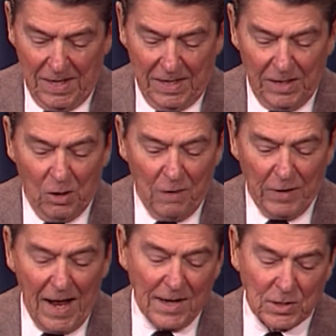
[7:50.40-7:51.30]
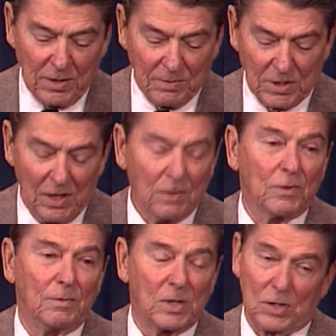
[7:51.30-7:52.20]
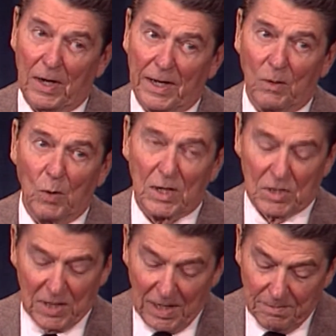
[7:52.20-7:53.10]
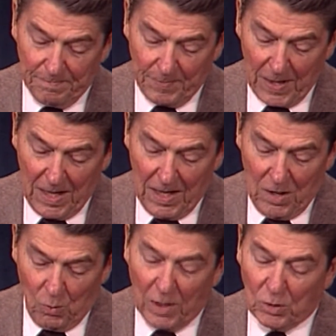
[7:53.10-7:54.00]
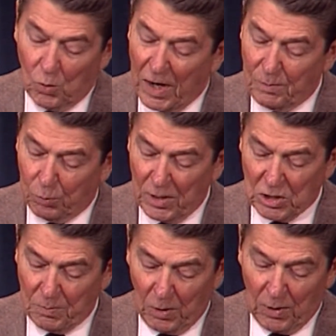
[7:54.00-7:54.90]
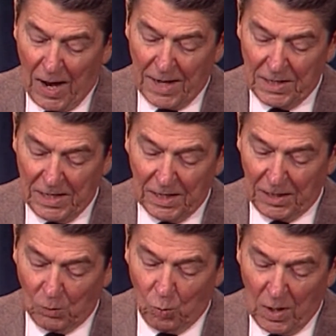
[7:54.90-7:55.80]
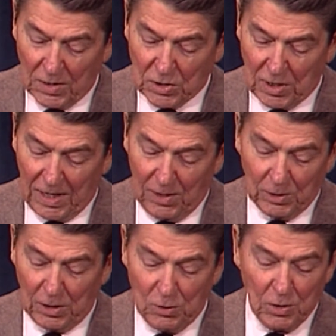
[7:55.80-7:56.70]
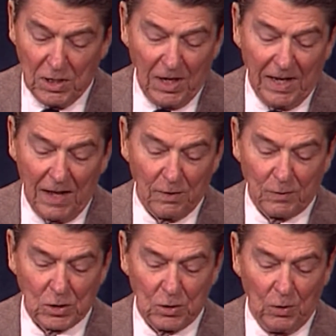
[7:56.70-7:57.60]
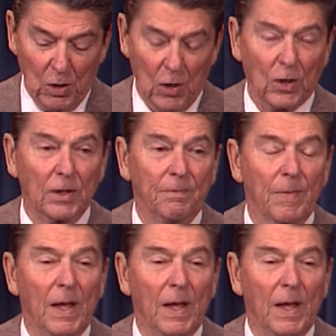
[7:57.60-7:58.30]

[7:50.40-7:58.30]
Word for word: He had often asked himself, Mr. Lincoln once said, what great principle or idea it was that held the Union together for so long.